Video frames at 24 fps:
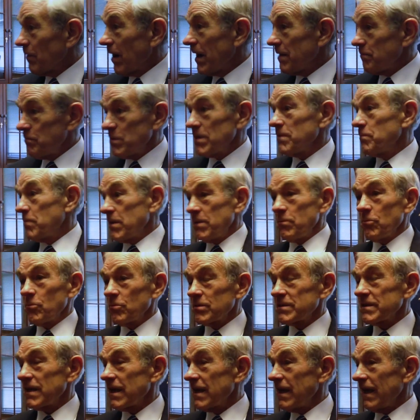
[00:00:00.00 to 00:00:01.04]
Might be people
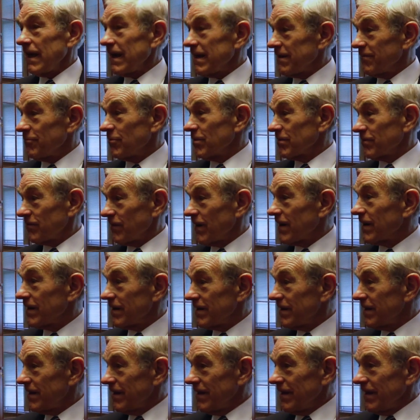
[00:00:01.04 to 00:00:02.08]
would say, hey, we're
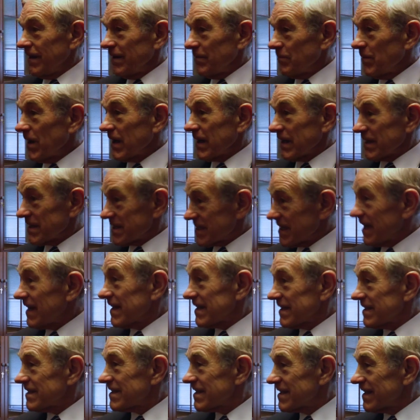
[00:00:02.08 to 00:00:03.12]
finally making
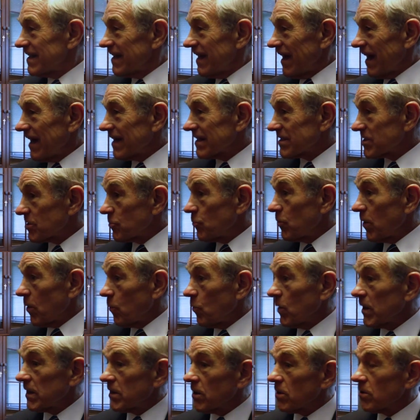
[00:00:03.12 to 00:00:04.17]
sense, so
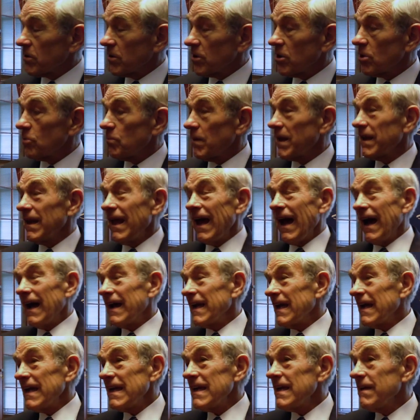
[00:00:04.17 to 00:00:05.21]
we don't know. But
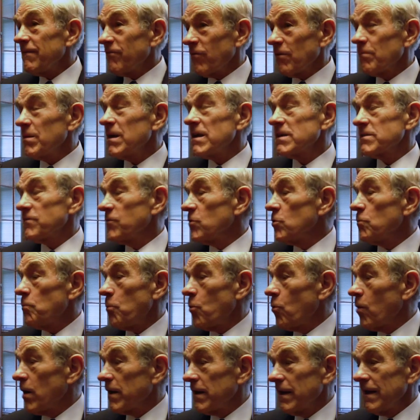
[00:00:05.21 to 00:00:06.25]
from his
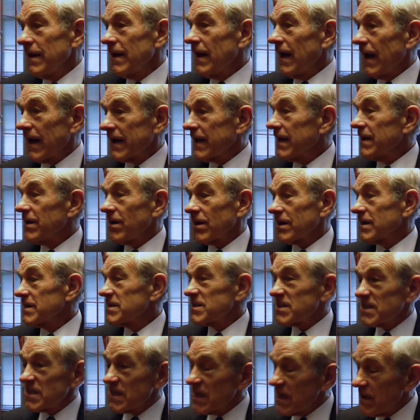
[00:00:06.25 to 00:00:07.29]
viewpoint, I cannot
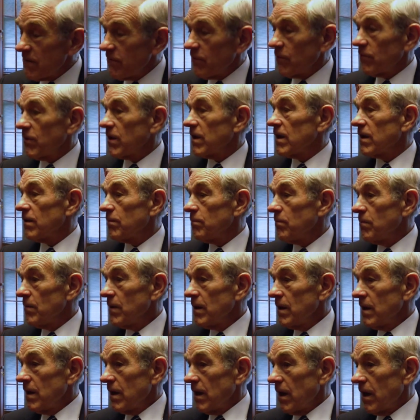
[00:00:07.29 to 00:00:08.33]
conceive of
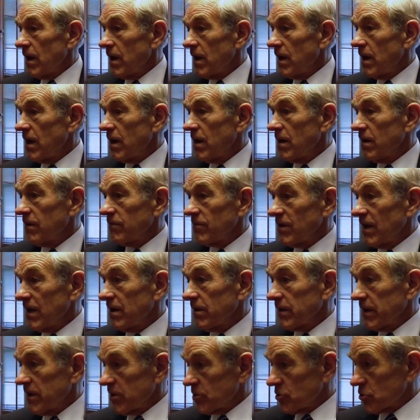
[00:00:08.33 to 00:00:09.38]
him of
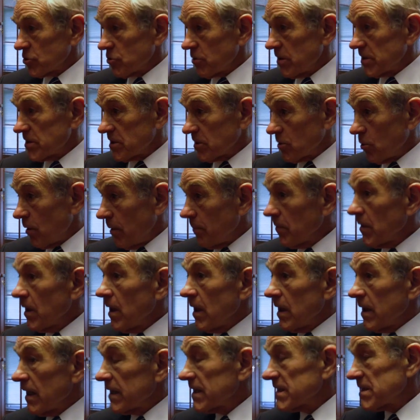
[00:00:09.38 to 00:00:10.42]
allowing interest rates to go up.
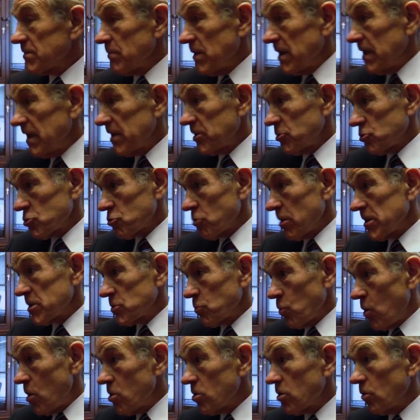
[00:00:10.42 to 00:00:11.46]
That doesn't mean interest rates
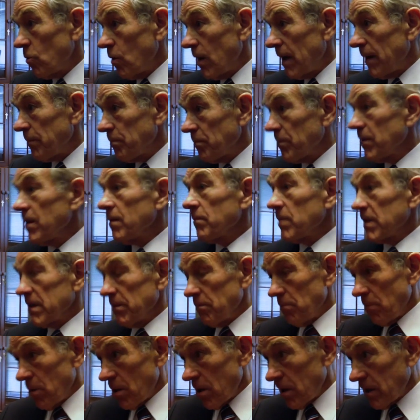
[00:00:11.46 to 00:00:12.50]
won't go up, right, but the
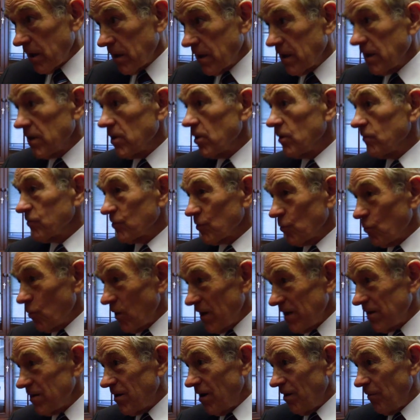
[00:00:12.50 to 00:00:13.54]
market can
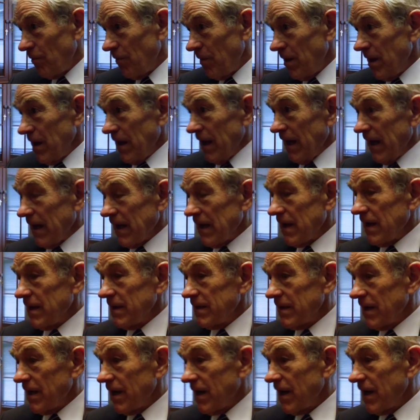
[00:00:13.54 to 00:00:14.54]
overwhelm. And